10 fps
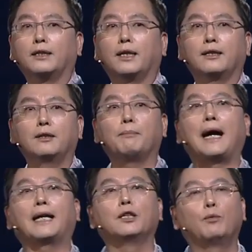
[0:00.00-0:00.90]
build
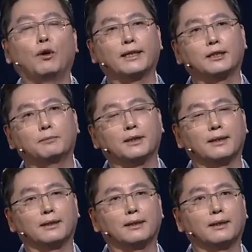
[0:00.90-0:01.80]
the business
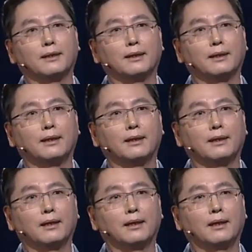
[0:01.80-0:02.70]
models and
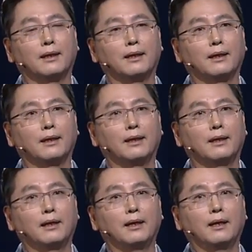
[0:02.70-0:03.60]
new business
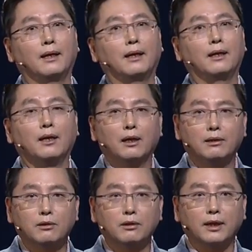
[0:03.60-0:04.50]
models and products,
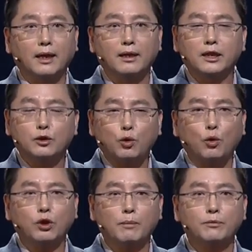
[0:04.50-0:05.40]
and they succeeded.
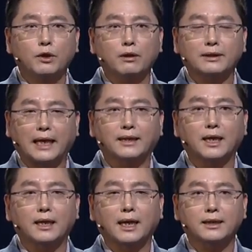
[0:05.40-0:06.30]

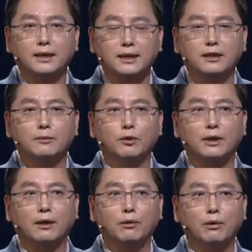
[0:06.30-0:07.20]
However,
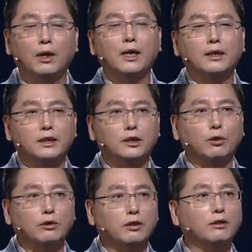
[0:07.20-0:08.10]
and not
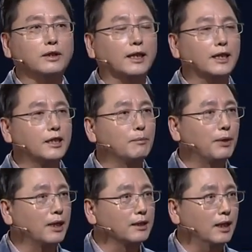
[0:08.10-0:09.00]
many of them
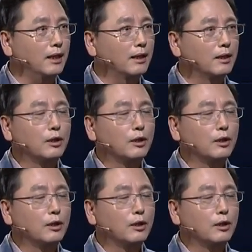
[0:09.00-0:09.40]
reached the